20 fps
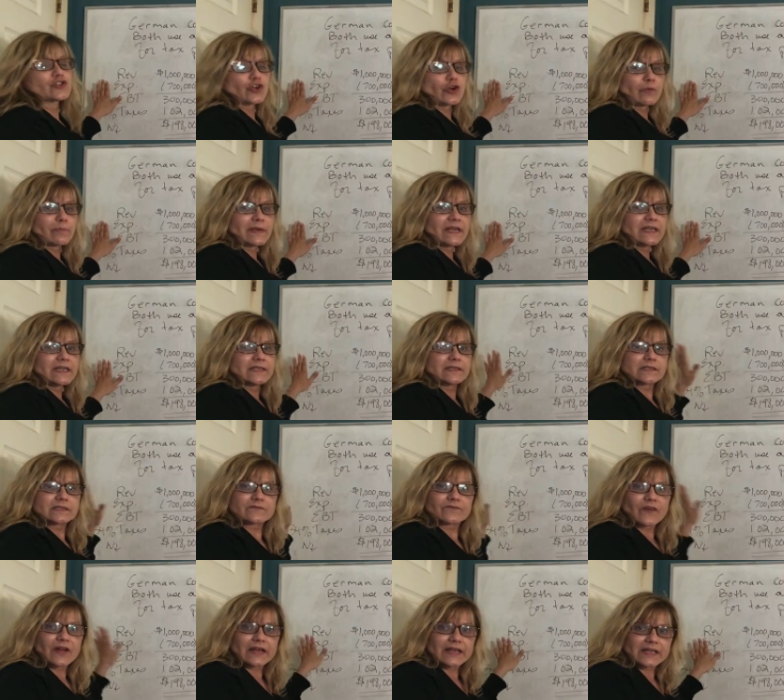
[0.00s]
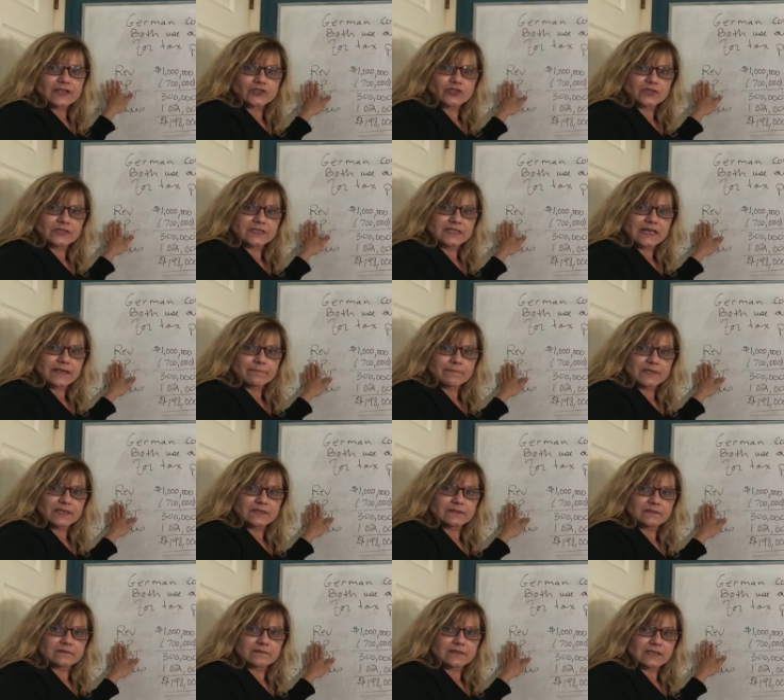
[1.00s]
Germany's financial
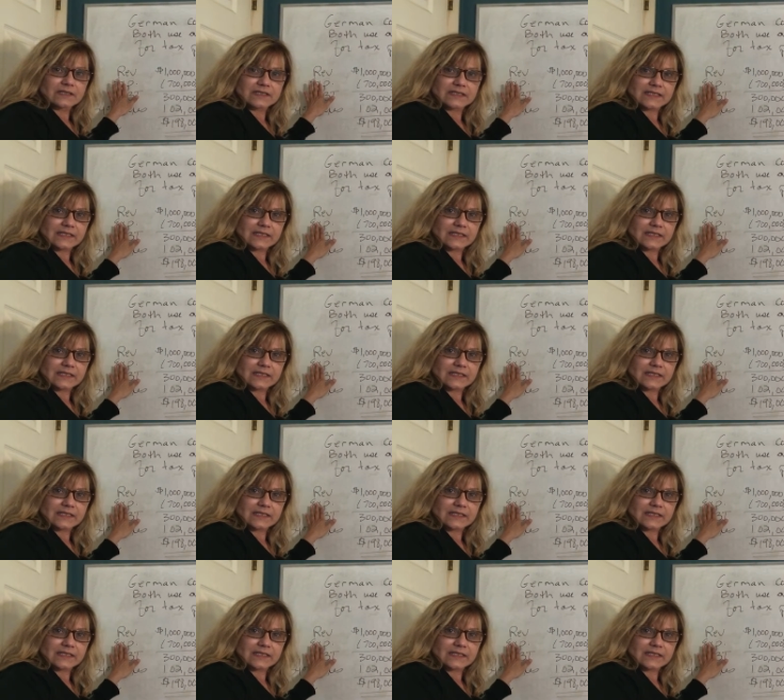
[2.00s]
statement, the